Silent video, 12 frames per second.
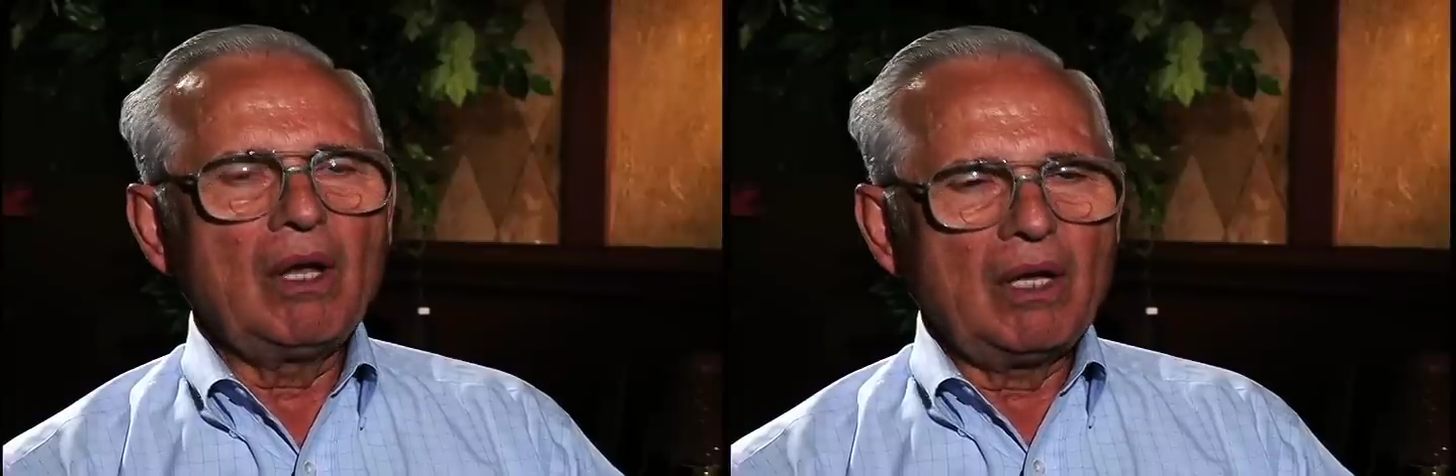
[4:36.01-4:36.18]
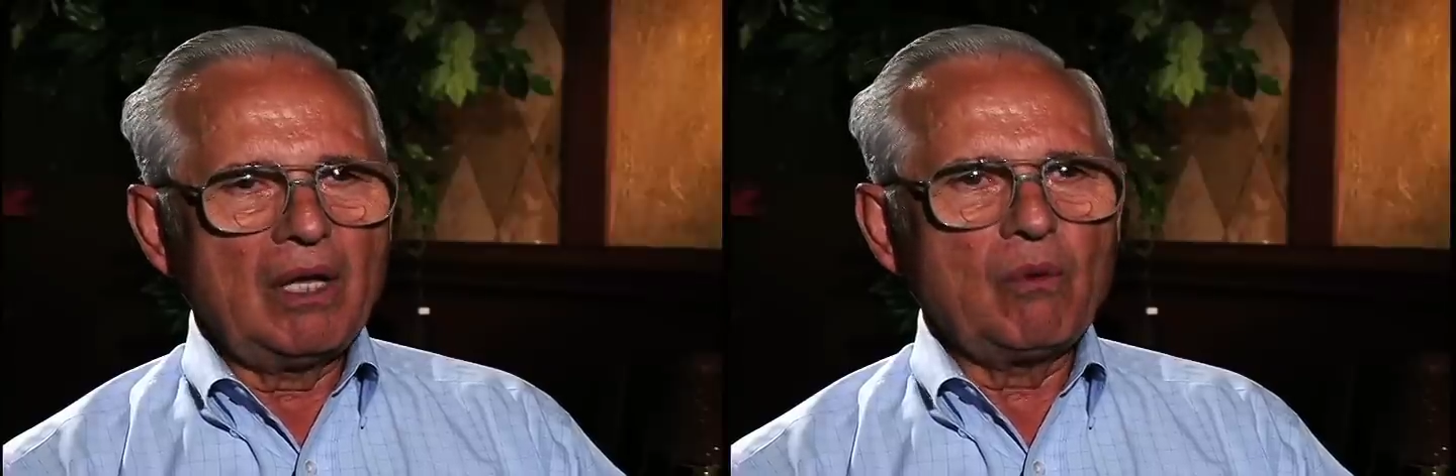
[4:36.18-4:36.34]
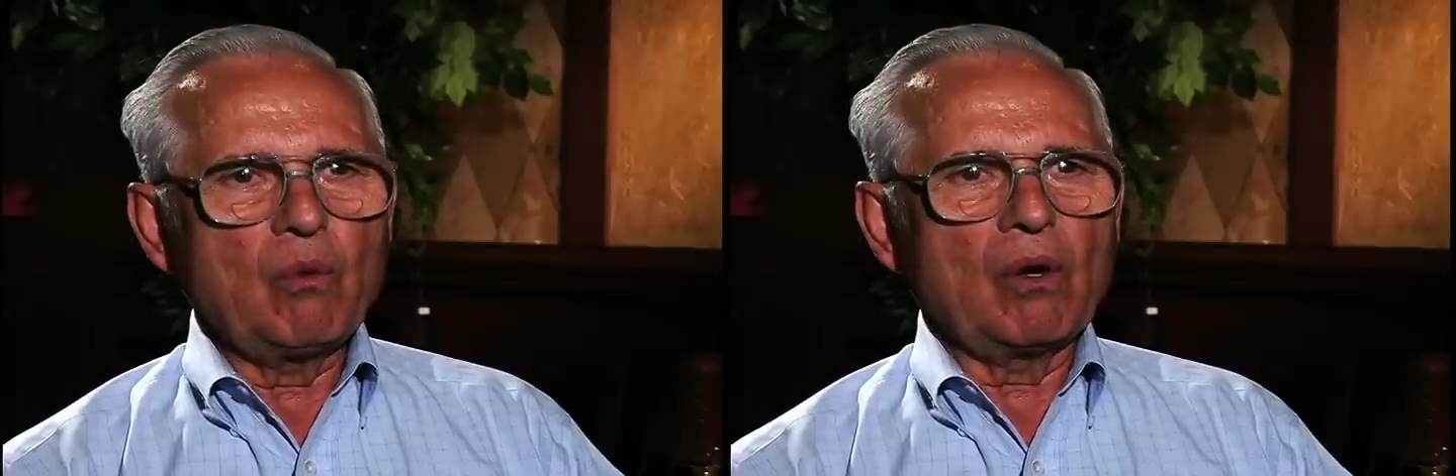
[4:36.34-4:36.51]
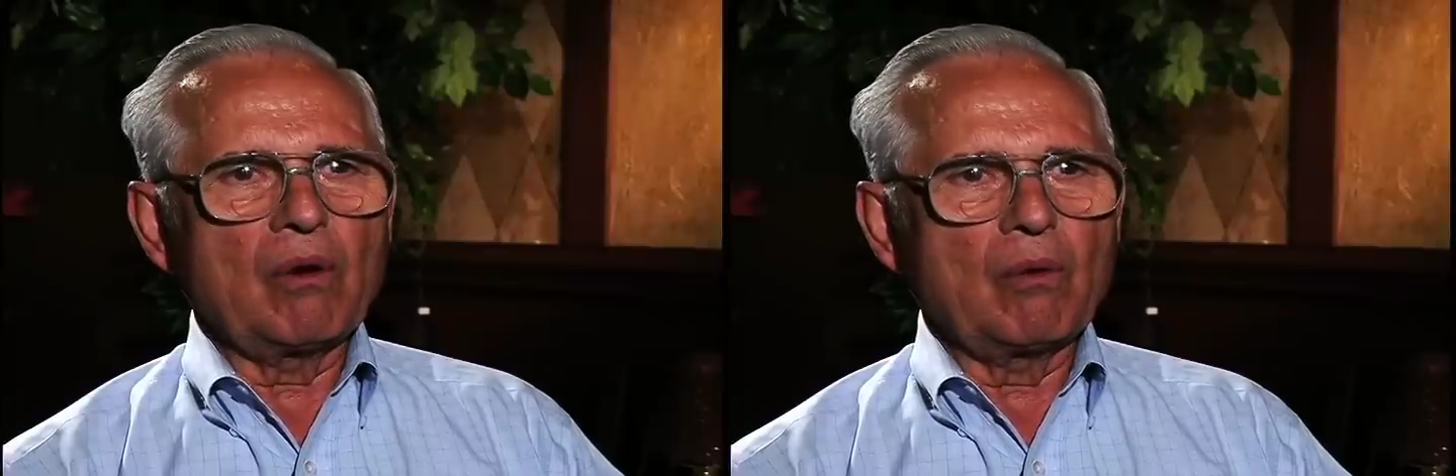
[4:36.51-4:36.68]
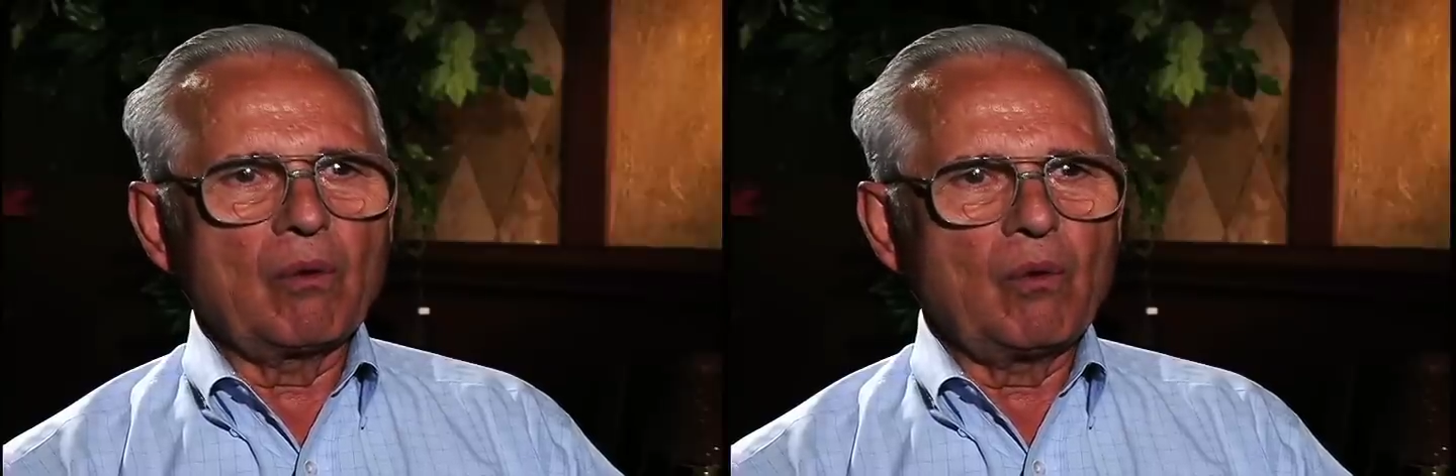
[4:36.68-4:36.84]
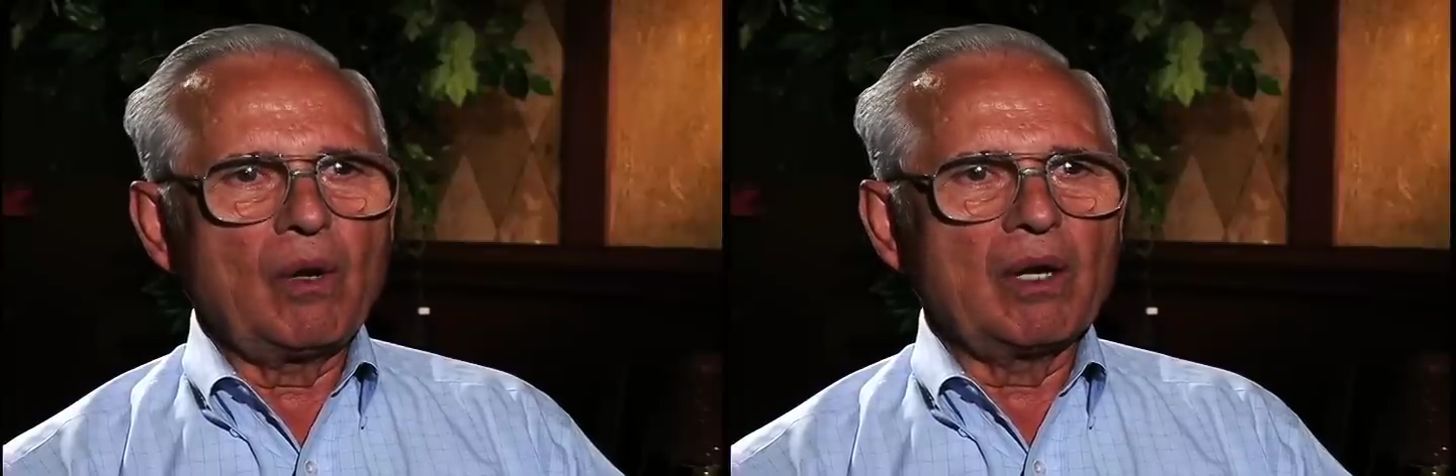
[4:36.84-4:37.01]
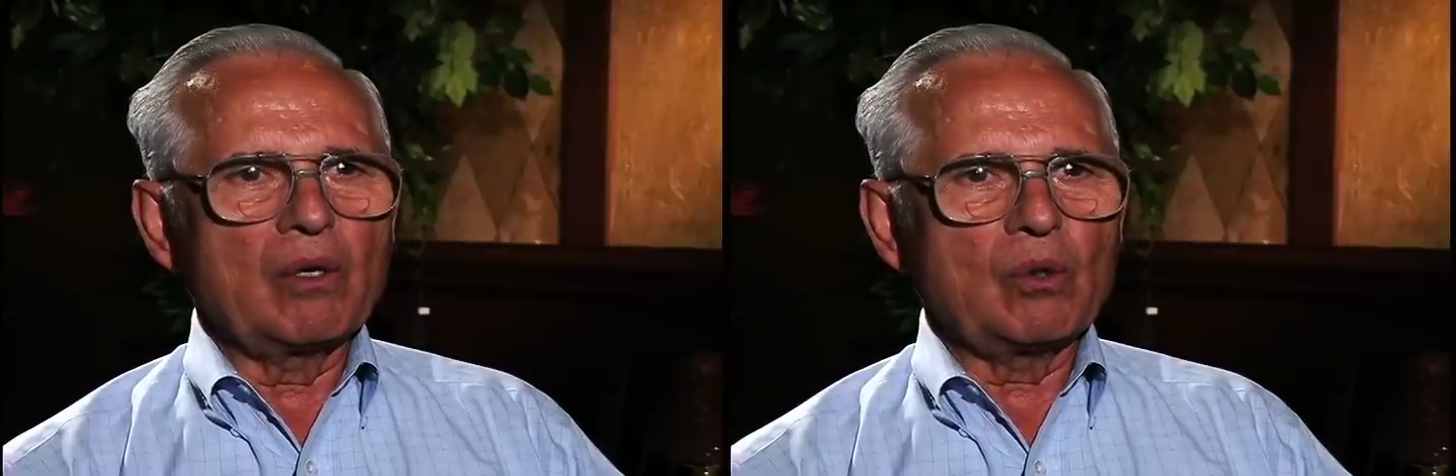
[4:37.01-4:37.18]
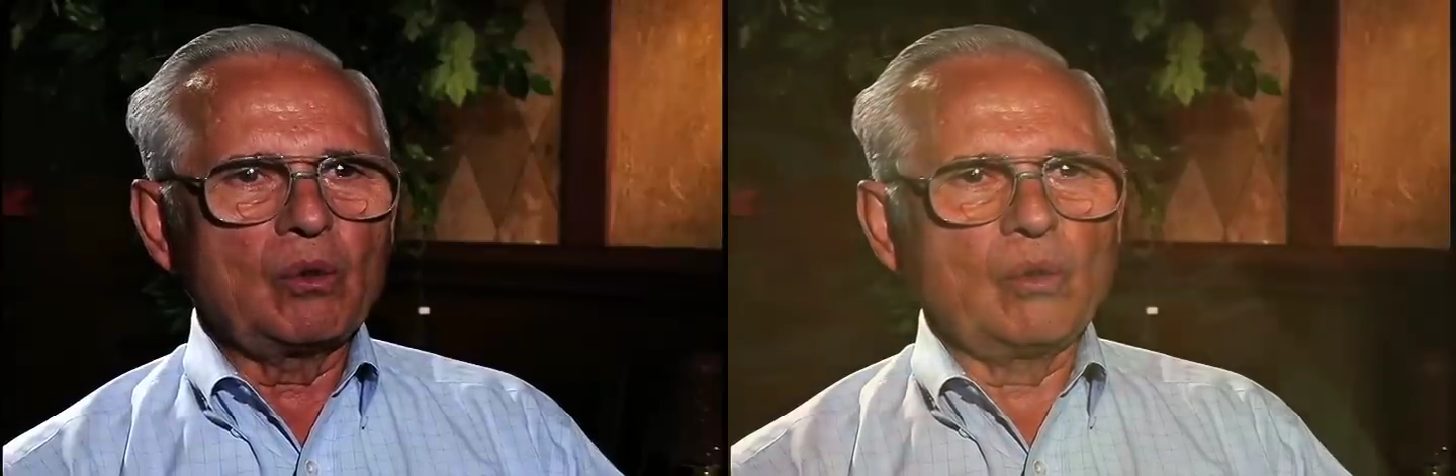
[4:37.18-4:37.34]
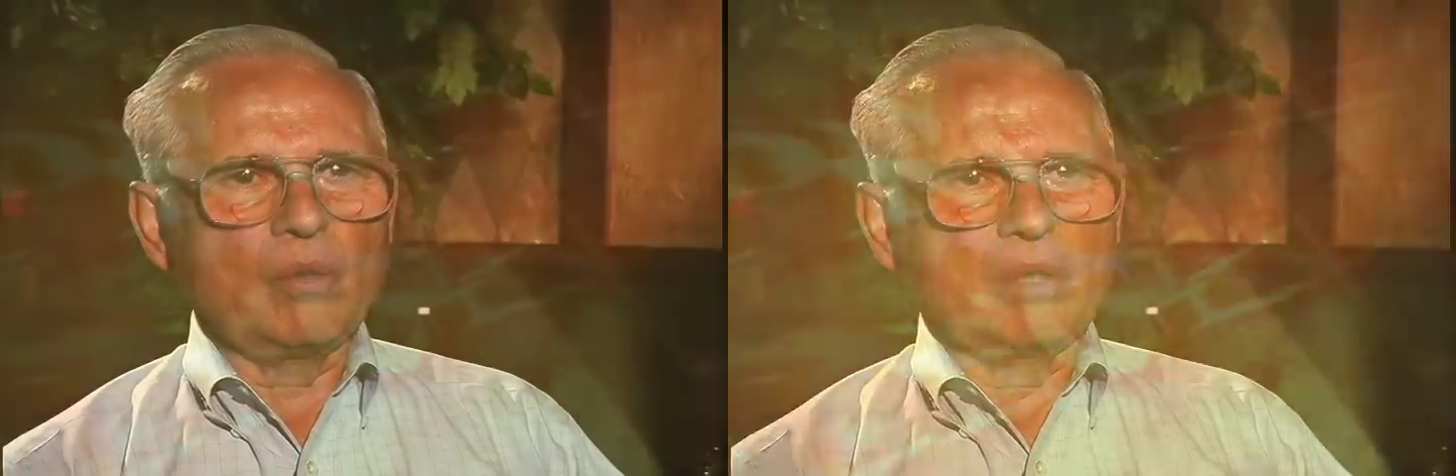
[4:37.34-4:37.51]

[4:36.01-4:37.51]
he was willing to do